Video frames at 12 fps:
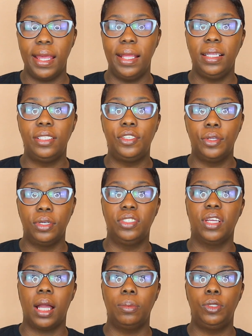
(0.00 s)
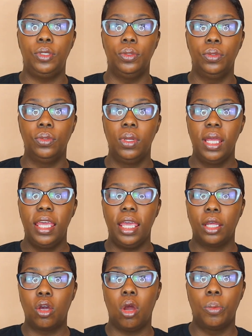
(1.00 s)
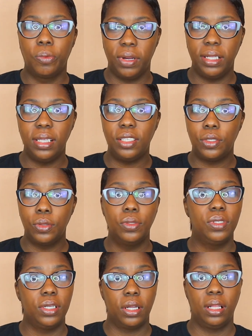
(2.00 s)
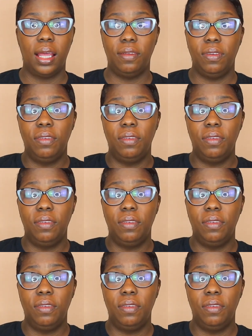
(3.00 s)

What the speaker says: and it's your job to incorporate these tools in your life.